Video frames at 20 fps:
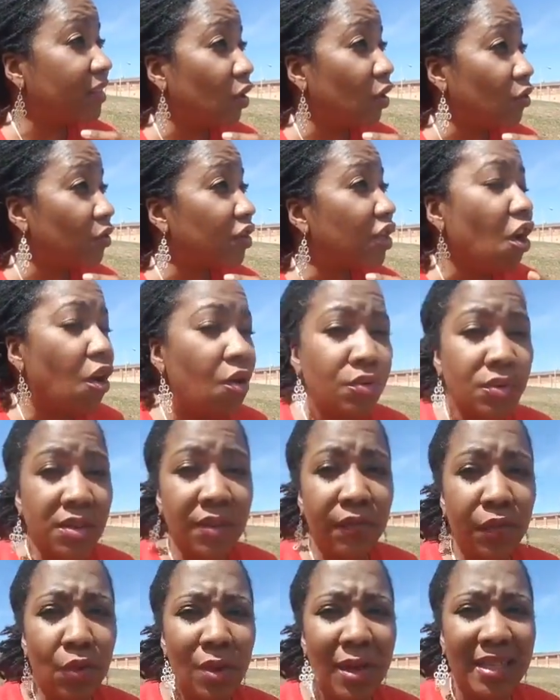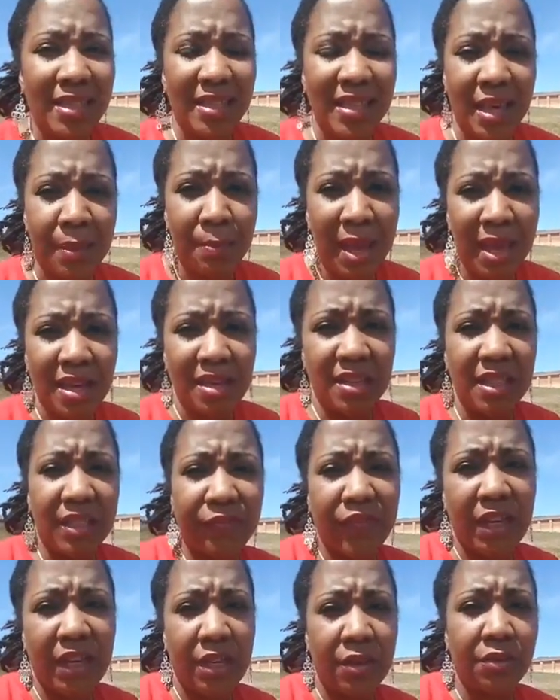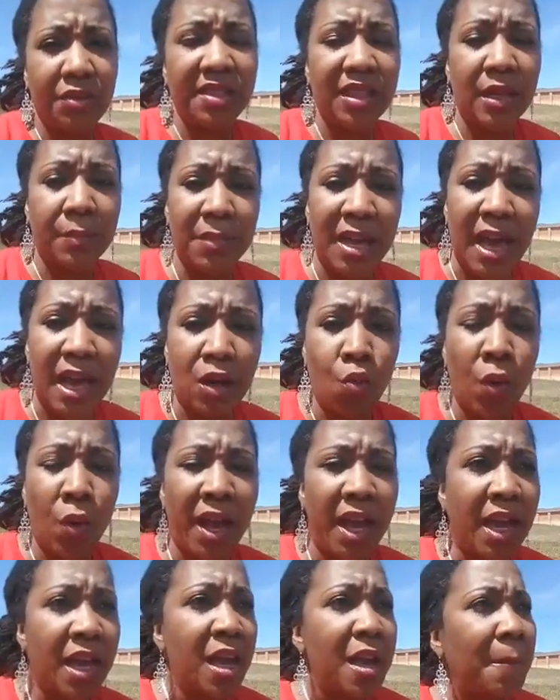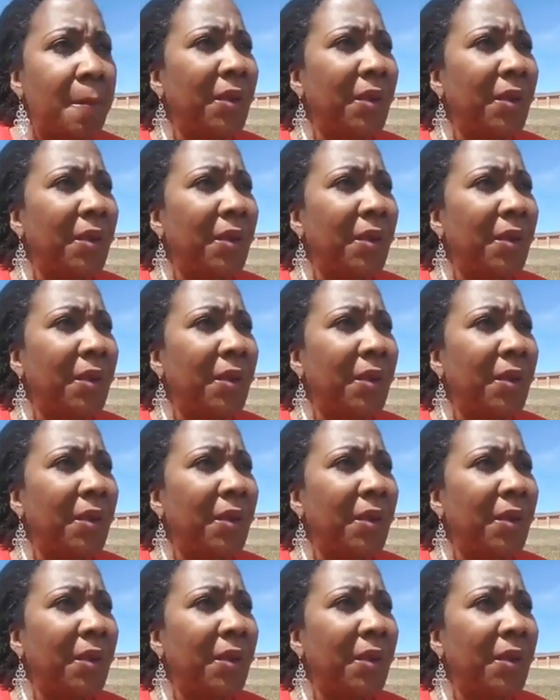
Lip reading: tones of voice that make us feel some kind of way.